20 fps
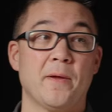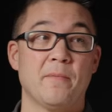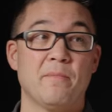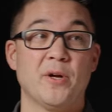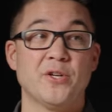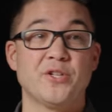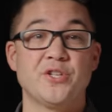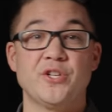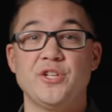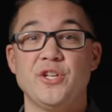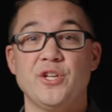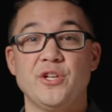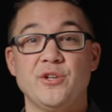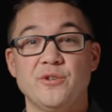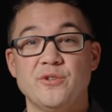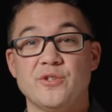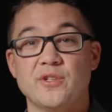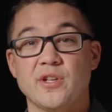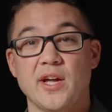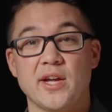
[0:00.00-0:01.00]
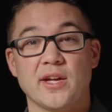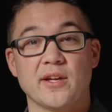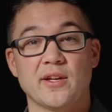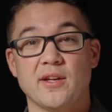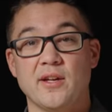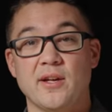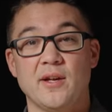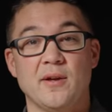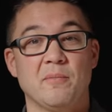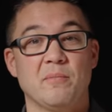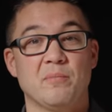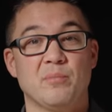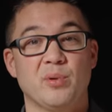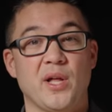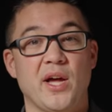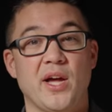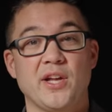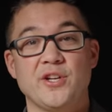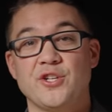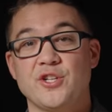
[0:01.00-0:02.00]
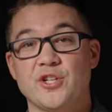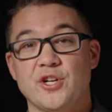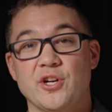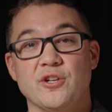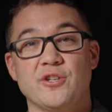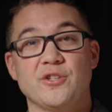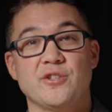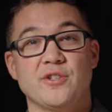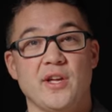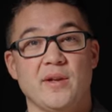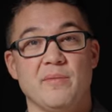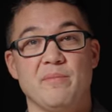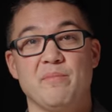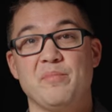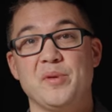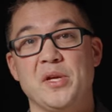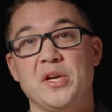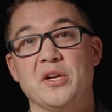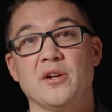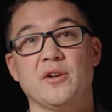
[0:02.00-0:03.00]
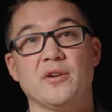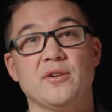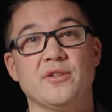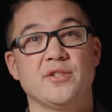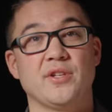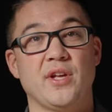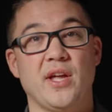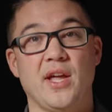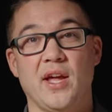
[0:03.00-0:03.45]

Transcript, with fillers: they're a bunch of dudes like plaid shirts and beards